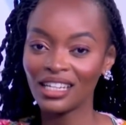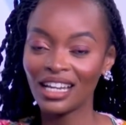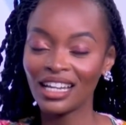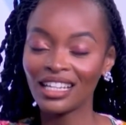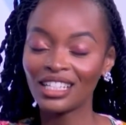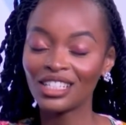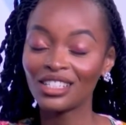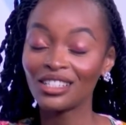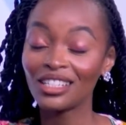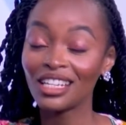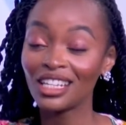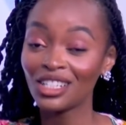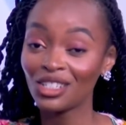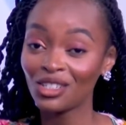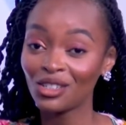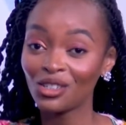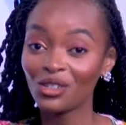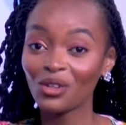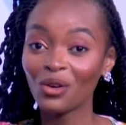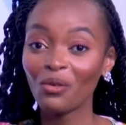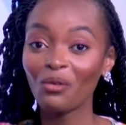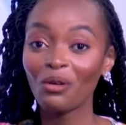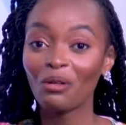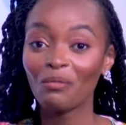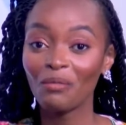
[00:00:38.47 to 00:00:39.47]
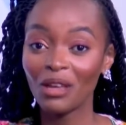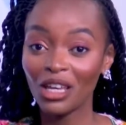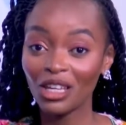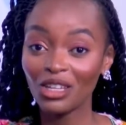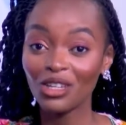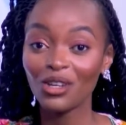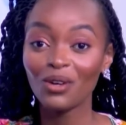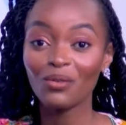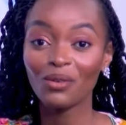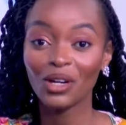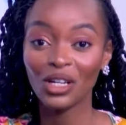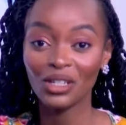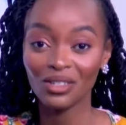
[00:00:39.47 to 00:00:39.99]
and this show will make
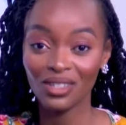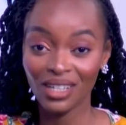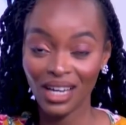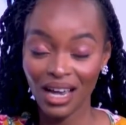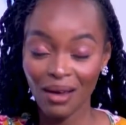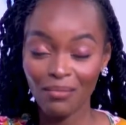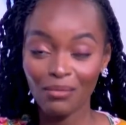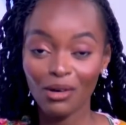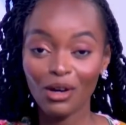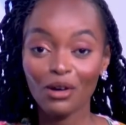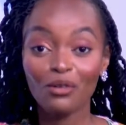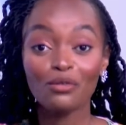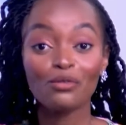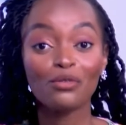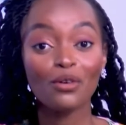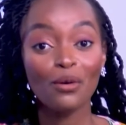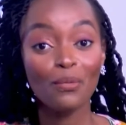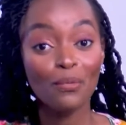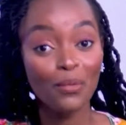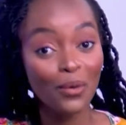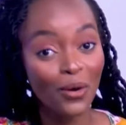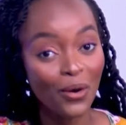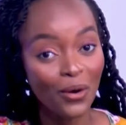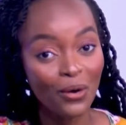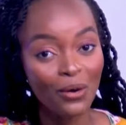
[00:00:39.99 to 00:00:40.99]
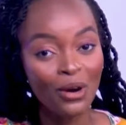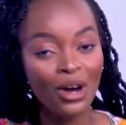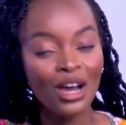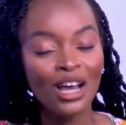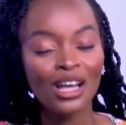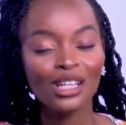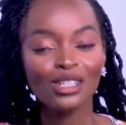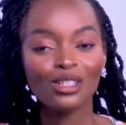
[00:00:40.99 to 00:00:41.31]
you want to come back for more.